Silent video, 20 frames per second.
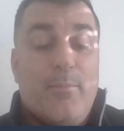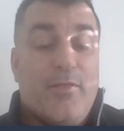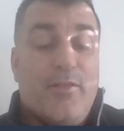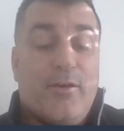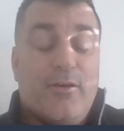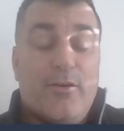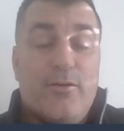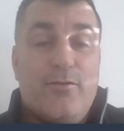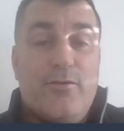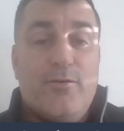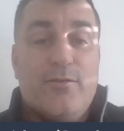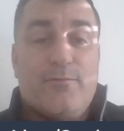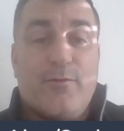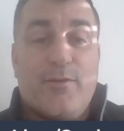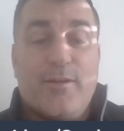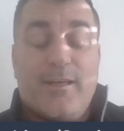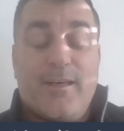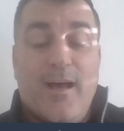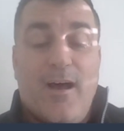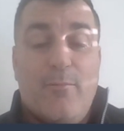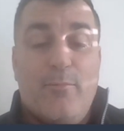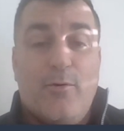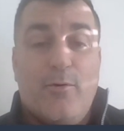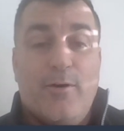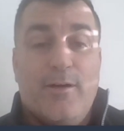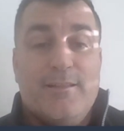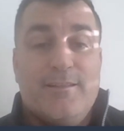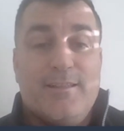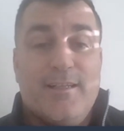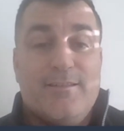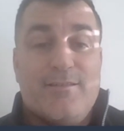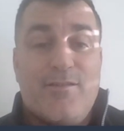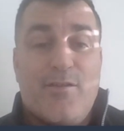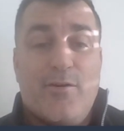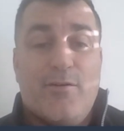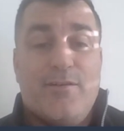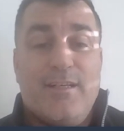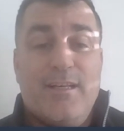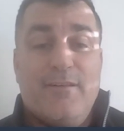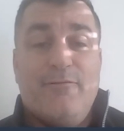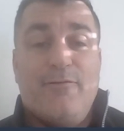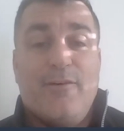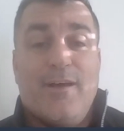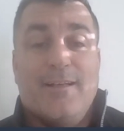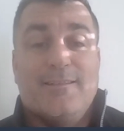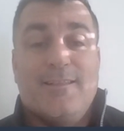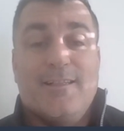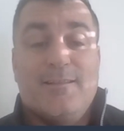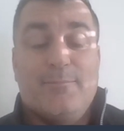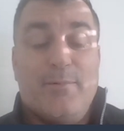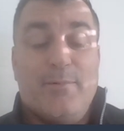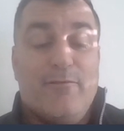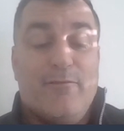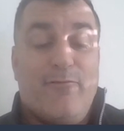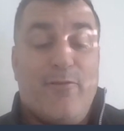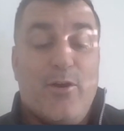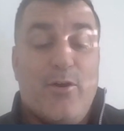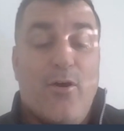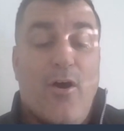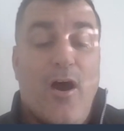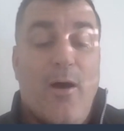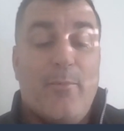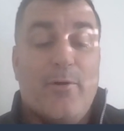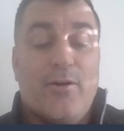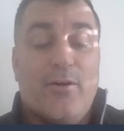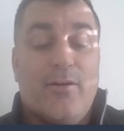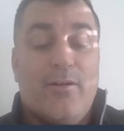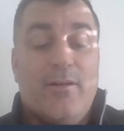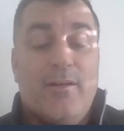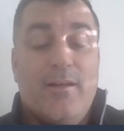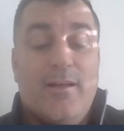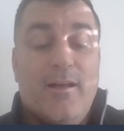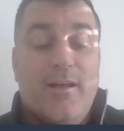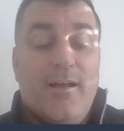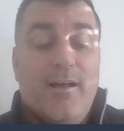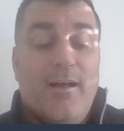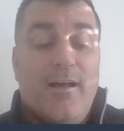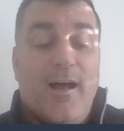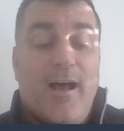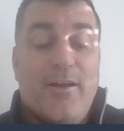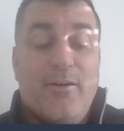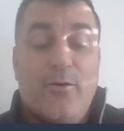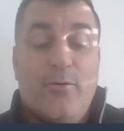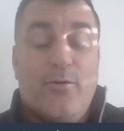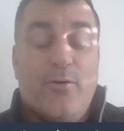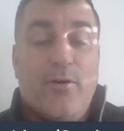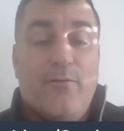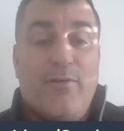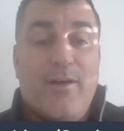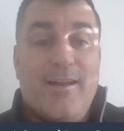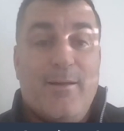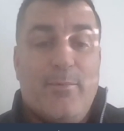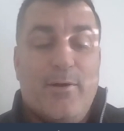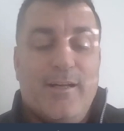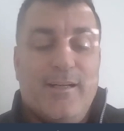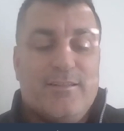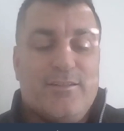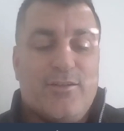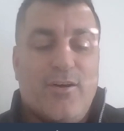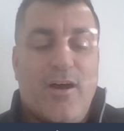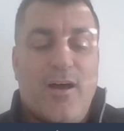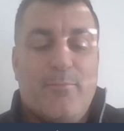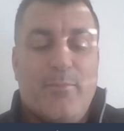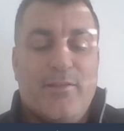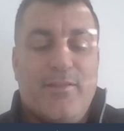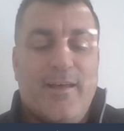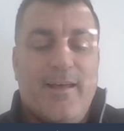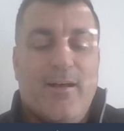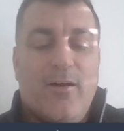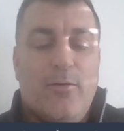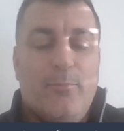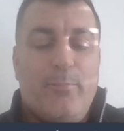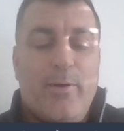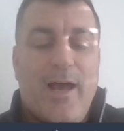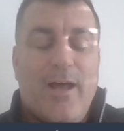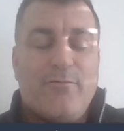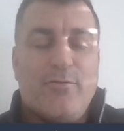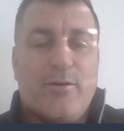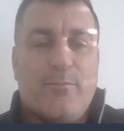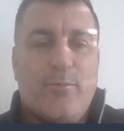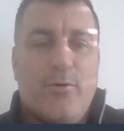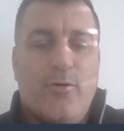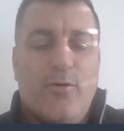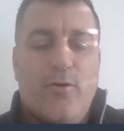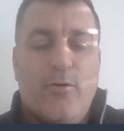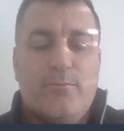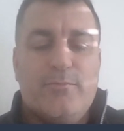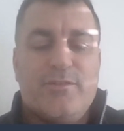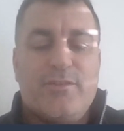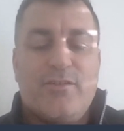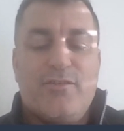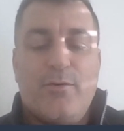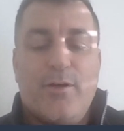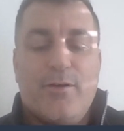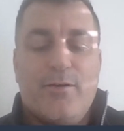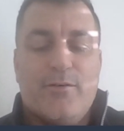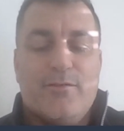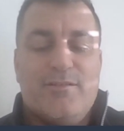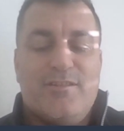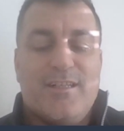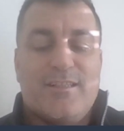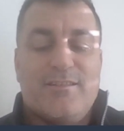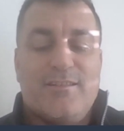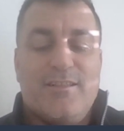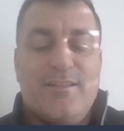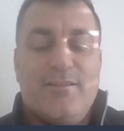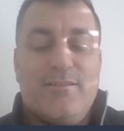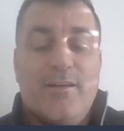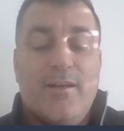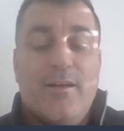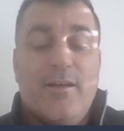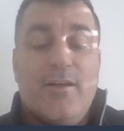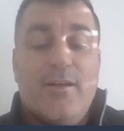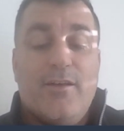But the good news for the Cowboys is their defense has been phenomenal. I don't know if anybody saw it, but they held Patrick Mahomes to 260